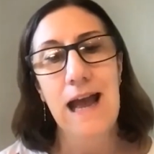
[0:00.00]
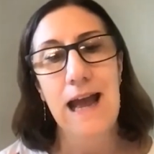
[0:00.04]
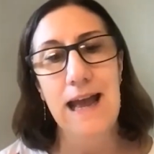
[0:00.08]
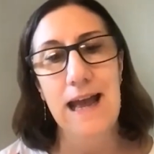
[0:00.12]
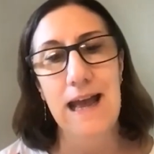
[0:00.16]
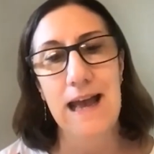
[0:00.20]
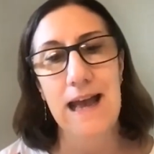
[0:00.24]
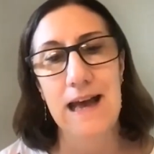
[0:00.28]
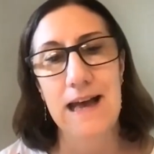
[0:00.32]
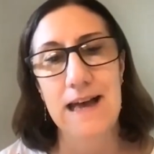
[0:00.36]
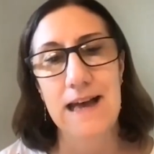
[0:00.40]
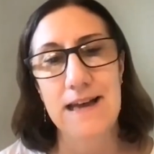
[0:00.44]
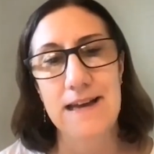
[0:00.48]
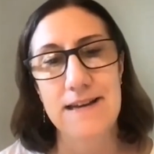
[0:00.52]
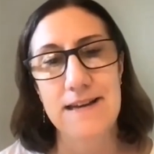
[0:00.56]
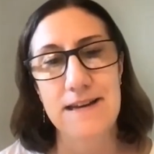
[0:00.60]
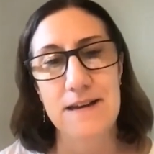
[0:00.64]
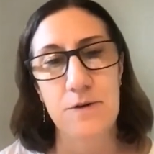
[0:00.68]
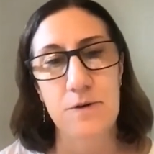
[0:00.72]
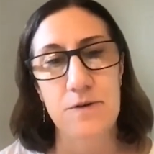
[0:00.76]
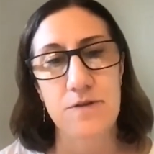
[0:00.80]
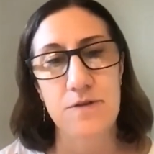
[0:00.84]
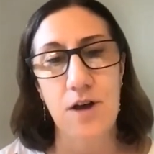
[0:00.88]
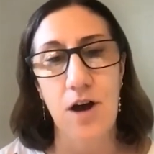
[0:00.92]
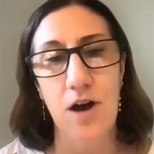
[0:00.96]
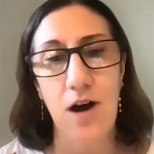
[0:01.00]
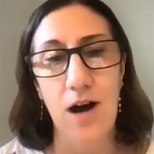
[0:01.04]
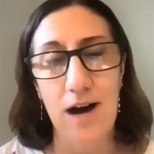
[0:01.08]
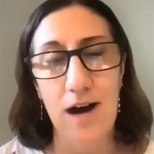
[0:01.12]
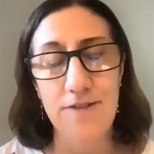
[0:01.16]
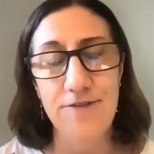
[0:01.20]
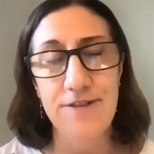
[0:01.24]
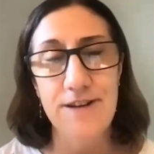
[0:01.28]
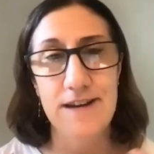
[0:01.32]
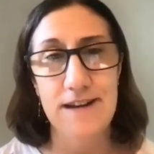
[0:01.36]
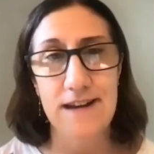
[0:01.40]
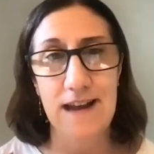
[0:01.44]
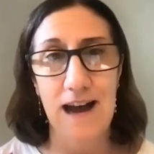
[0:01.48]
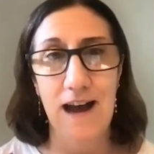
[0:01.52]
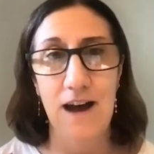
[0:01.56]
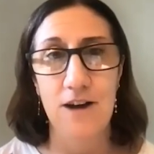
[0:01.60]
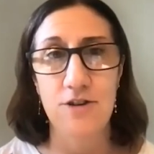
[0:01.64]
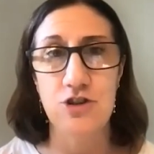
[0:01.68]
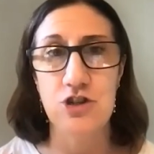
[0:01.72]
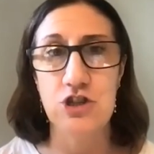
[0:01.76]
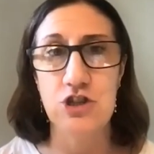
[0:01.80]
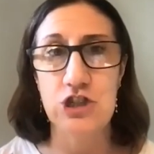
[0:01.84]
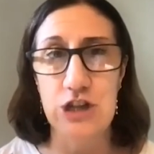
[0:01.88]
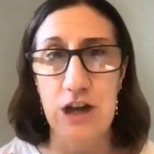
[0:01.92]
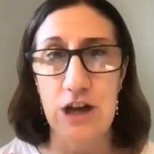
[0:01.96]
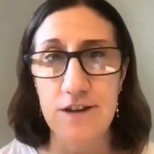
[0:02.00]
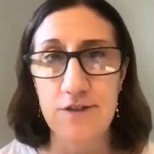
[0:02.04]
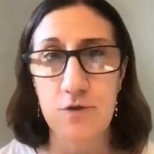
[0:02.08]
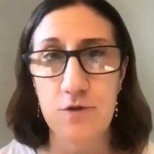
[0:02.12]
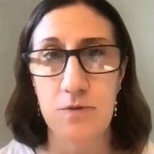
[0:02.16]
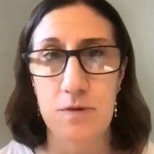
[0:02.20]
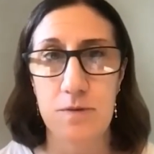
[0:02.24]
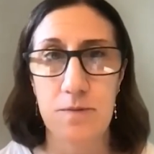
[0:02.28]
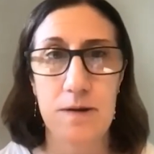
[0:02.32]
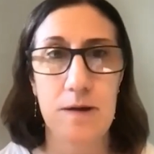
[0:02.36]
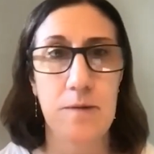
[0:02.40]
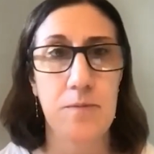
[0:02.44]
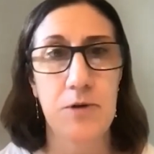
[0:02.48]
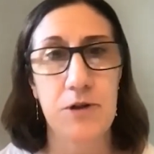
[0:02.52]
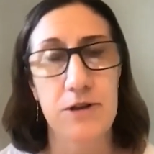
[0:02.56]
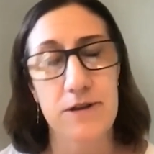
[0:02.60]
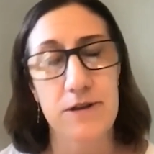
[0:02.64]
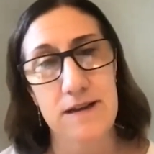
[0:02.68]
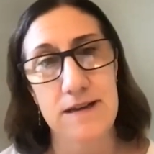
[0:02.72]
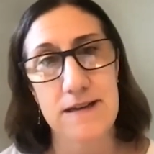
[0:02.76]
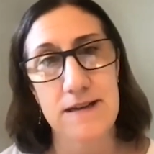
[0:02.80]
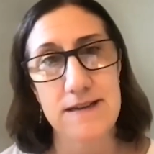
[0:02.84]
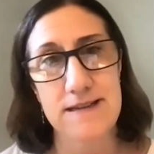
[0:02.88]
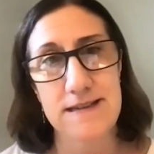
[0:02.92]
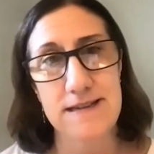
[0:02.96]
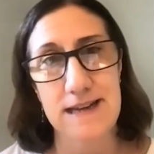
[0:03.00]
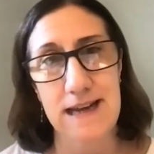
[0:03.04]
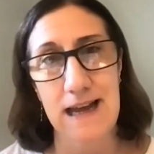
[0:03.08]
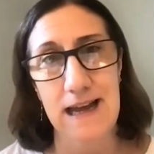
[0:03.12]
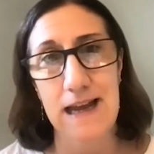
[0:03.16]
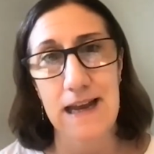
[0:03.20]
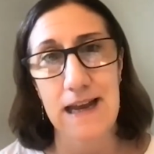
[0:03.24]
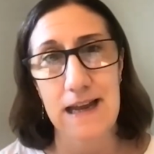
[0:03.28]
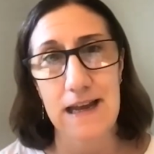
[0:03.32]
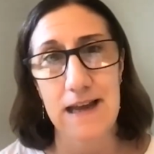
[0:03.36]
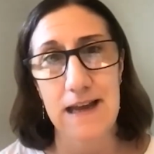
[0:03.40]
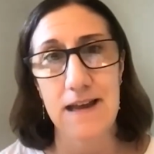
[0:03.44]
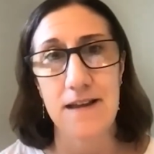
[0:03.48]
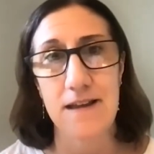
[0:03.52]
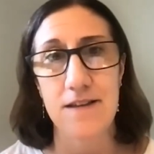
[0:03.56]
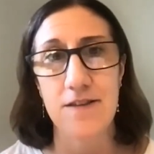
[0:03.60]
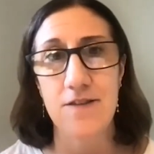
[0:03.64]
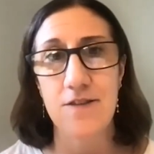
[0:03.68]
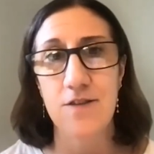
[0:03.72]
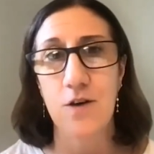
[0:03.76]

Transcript: And it was often down just when people needed to get in.